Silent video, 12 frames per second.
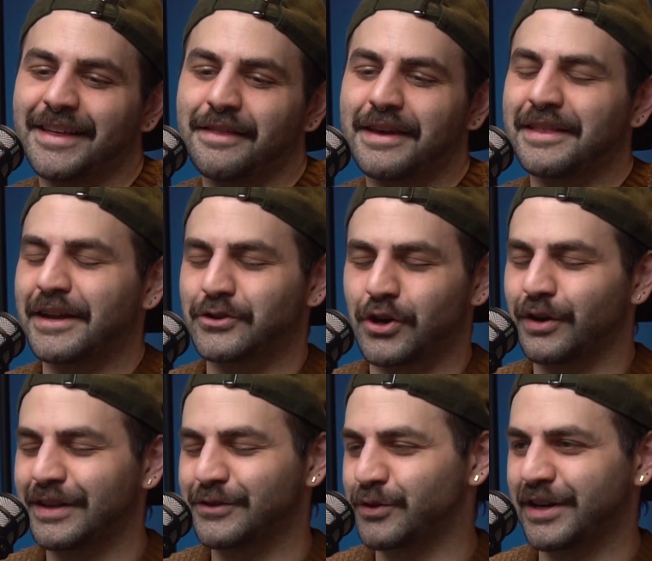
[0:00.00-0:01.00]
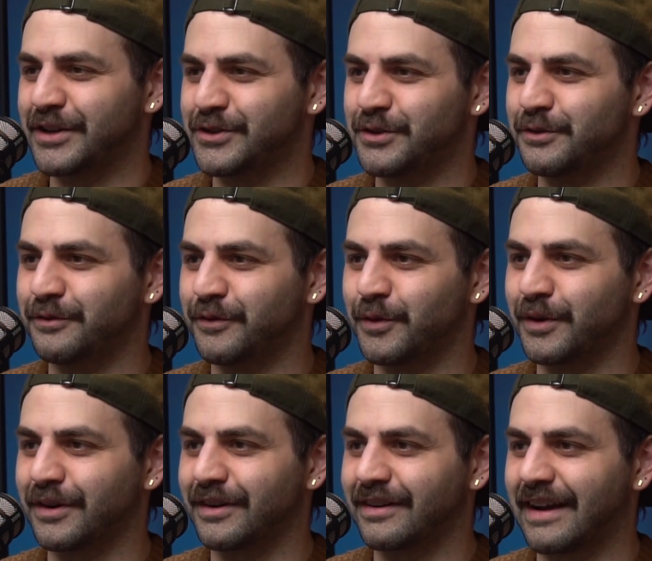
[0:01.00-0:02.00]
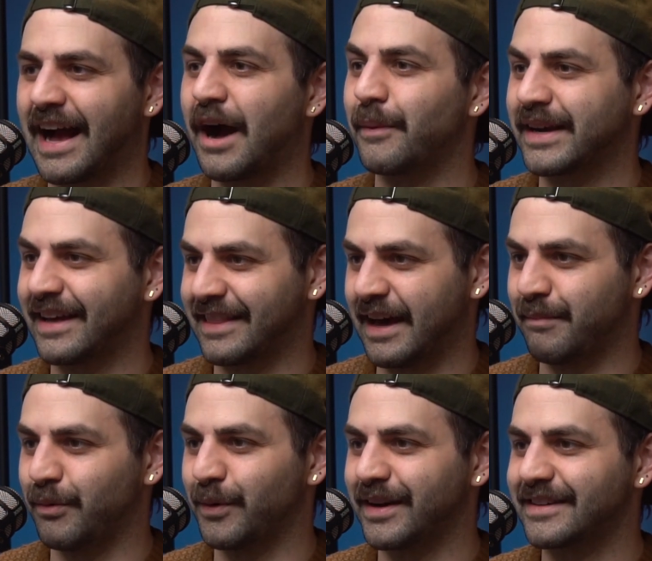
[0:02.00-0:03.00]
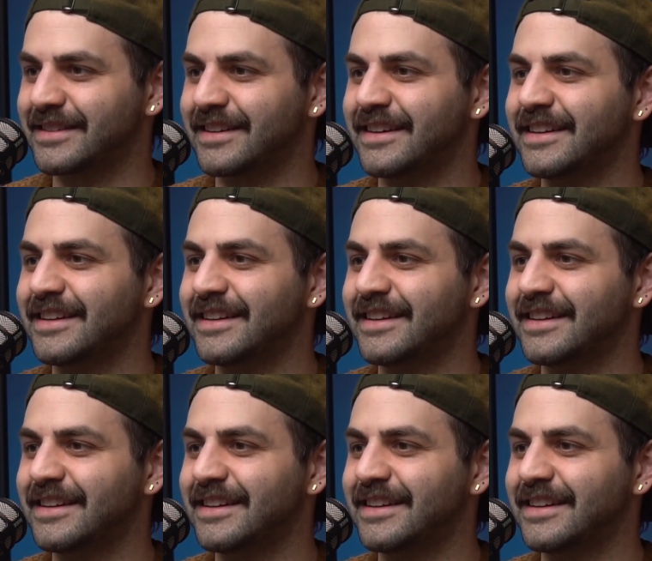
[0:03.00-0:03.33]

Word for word: thing that Charlie's trying to do for Howie at that point.